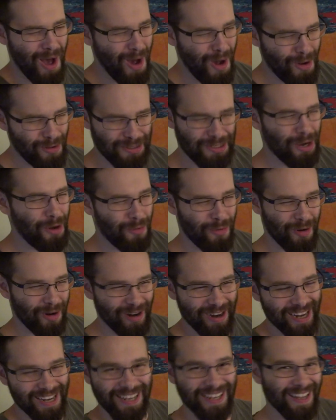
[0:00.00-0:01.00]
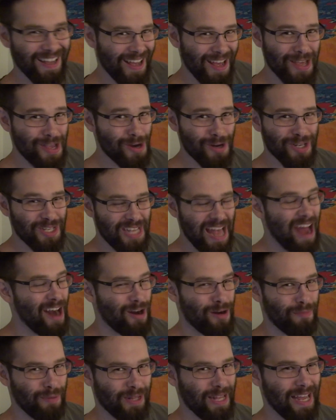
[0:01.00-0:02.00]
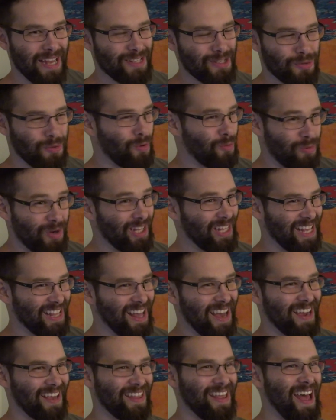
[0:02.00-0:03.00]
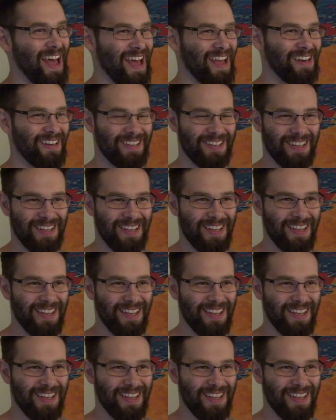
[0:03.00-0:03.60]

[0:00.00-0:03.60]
Oh, don't worry your Saturn plants will really like that.